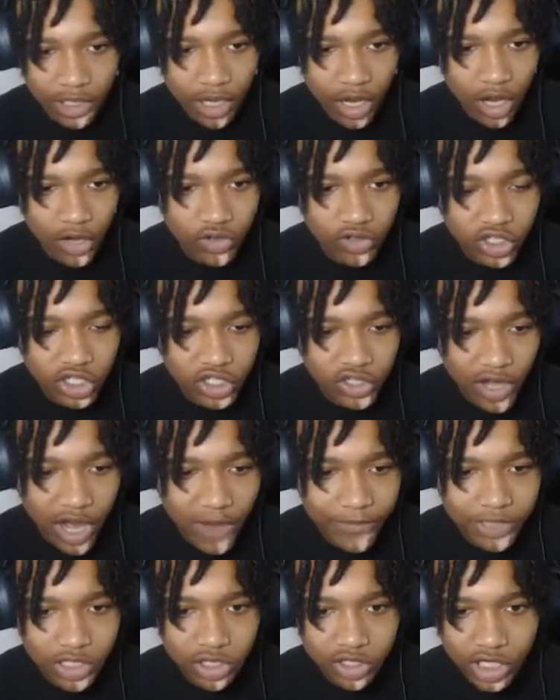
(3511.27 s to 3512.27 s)
All new
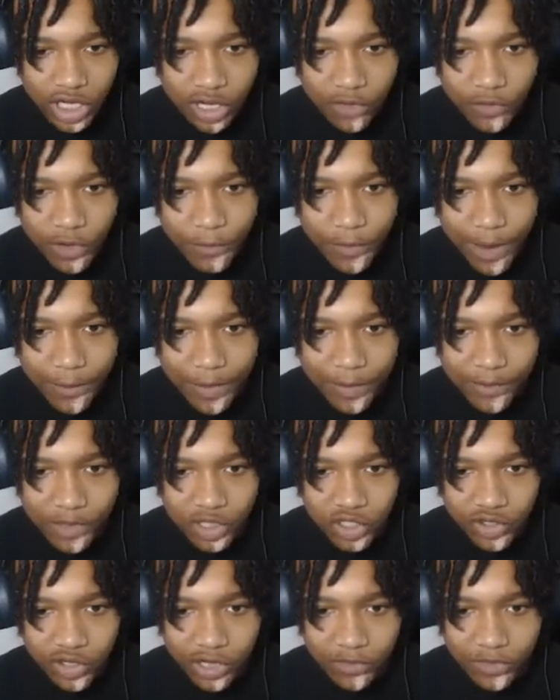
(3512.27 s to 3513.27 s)
subscribers, your channel will pop up on
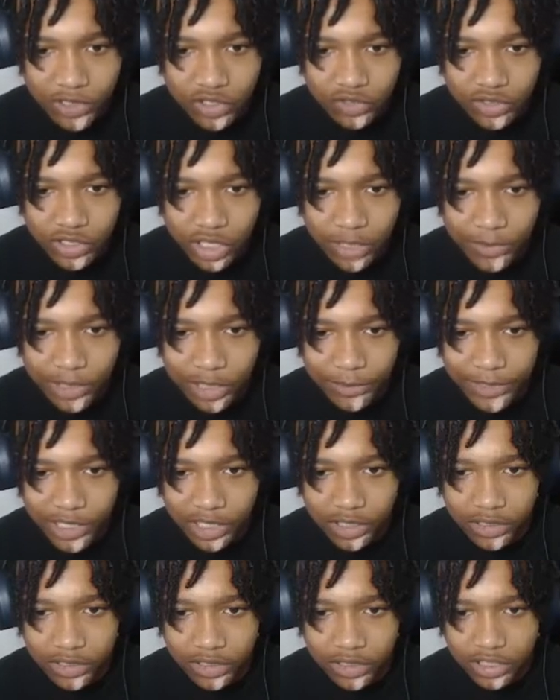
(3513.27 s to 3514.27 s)
the screen once you sub up,
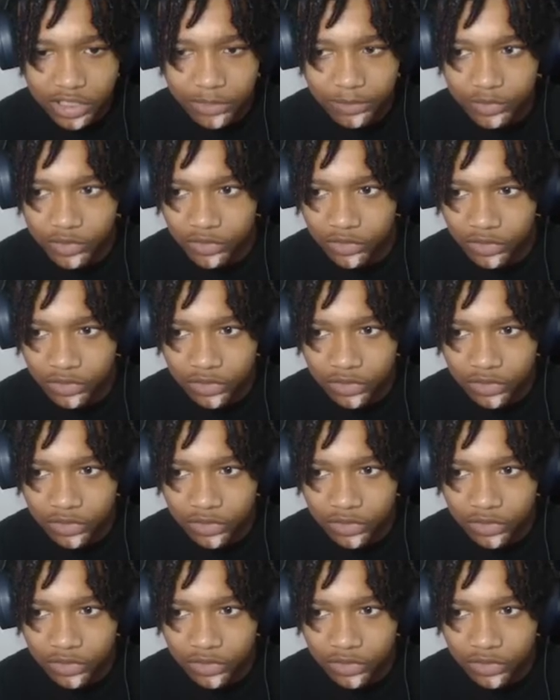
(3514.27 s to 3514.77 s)
man. Simple.